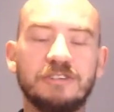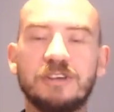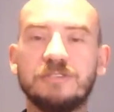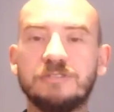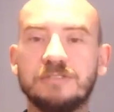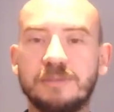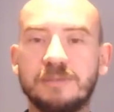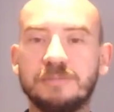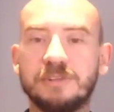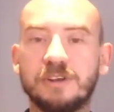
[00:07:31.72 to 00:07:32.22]

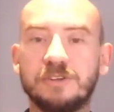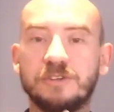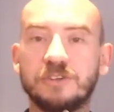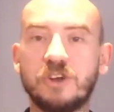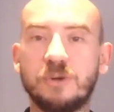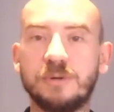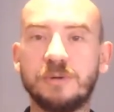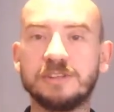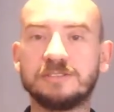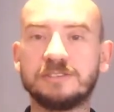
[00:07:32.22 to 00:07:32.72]
let me know in the
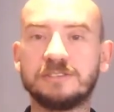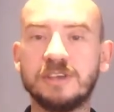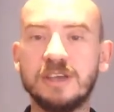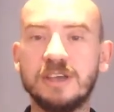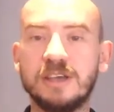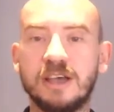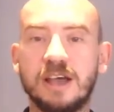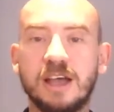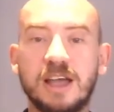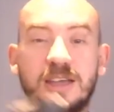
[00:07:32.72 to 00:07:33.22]
comments.
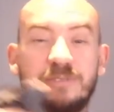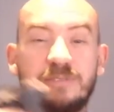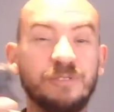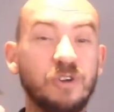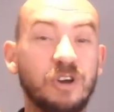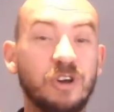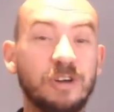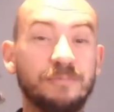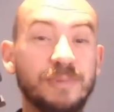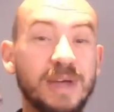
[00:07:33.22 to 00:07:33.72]
If you've
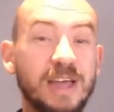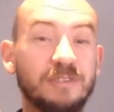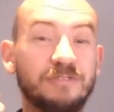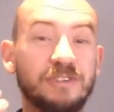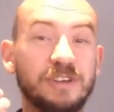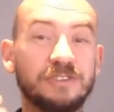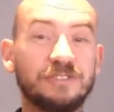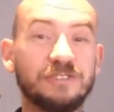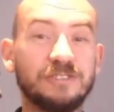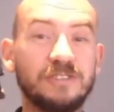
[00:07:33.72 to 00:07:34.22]
got a better
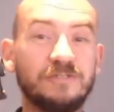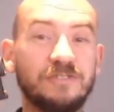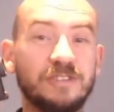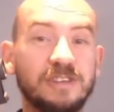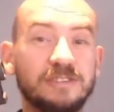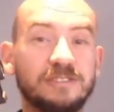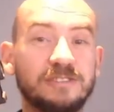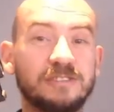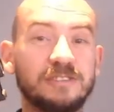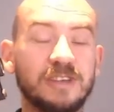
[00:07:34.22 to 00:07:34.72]
version of
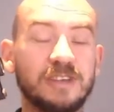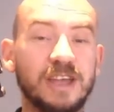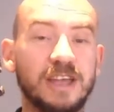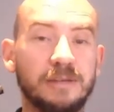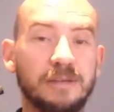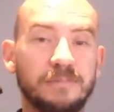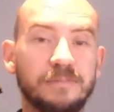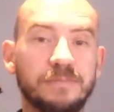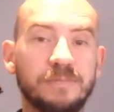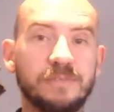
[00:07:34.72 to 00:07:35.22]
this,
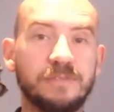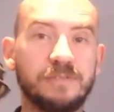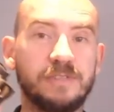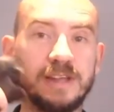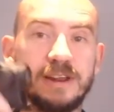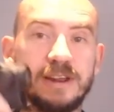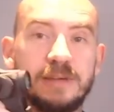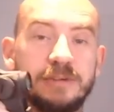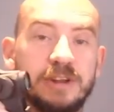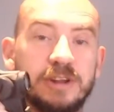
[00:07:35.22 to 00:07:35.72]
then
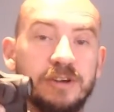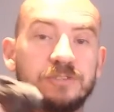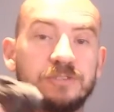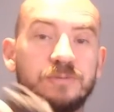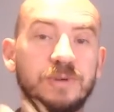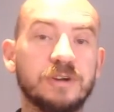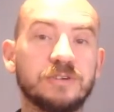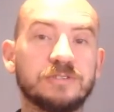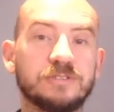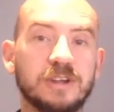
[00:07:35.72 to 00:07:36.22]
let me know as
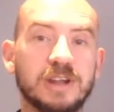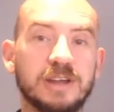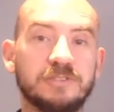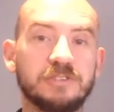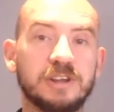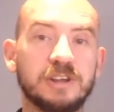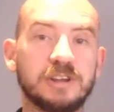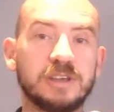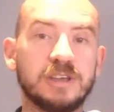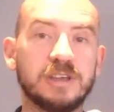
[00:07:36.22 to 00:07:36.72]
well, because I'll have a
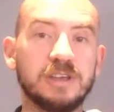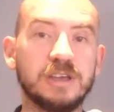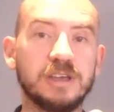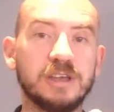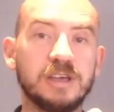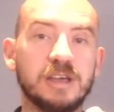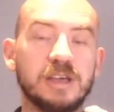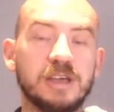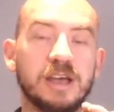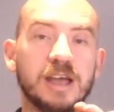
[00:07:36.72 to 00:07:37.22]
look.
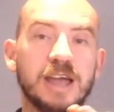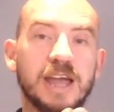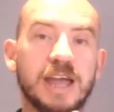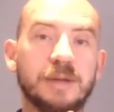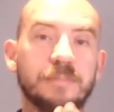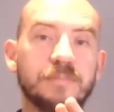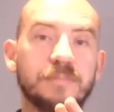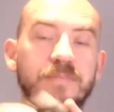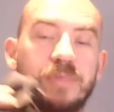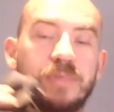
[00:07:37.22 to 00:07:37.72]

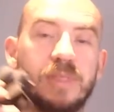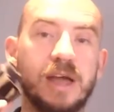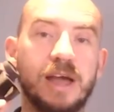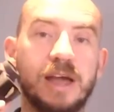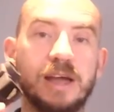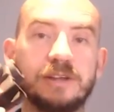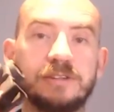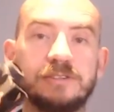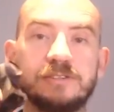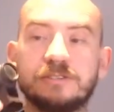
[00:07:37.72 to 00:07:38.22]

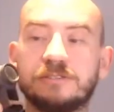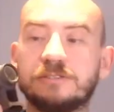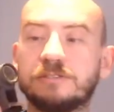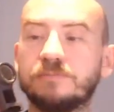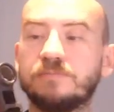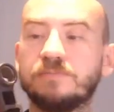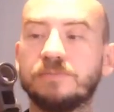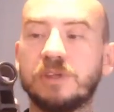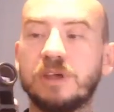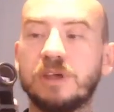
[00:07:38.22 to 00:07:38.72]
And
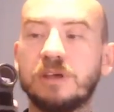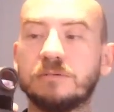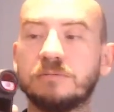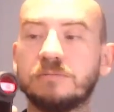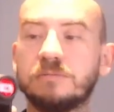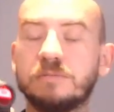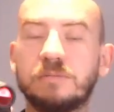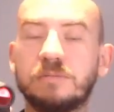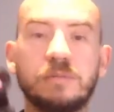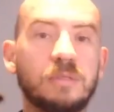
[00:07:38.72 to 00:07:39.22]
yeah,
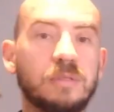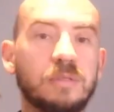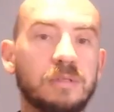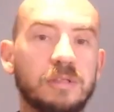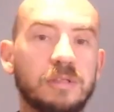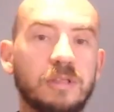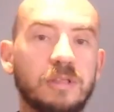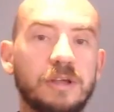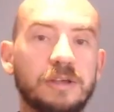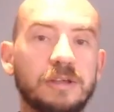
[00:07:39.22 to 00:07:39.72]

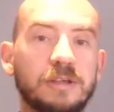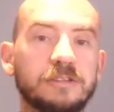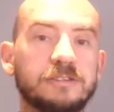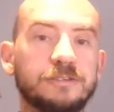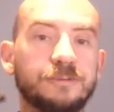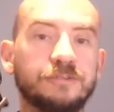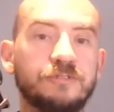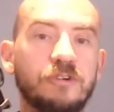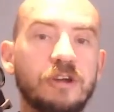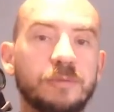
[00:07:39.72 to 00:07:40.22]
like and
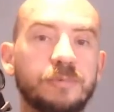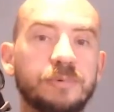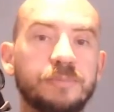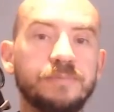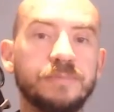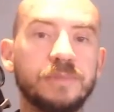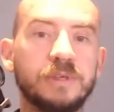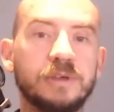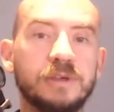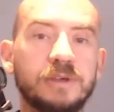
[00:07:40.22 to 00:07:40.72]
subscribe.
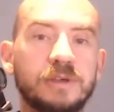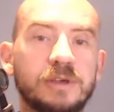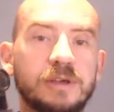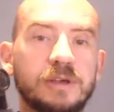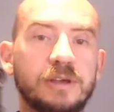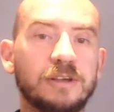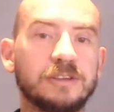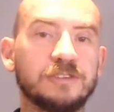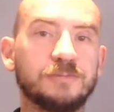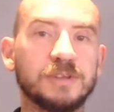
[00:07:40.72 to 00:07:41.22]

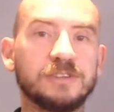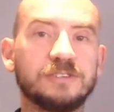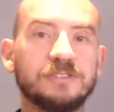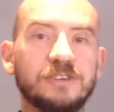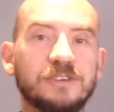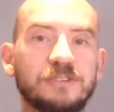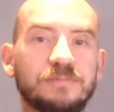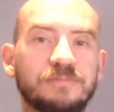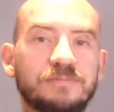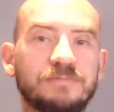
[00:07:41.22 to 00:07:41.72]
I'll speak to you
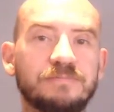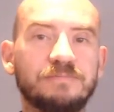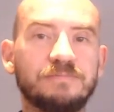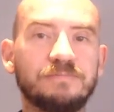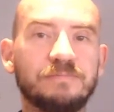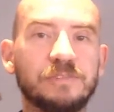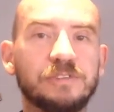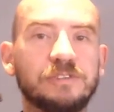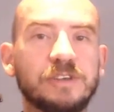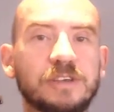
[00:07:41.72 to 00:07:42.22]
soon.
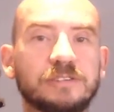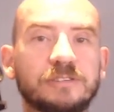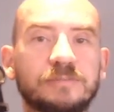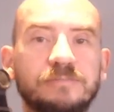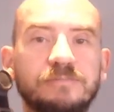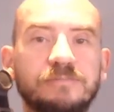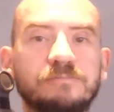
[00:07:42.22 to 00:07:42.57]
Cheers.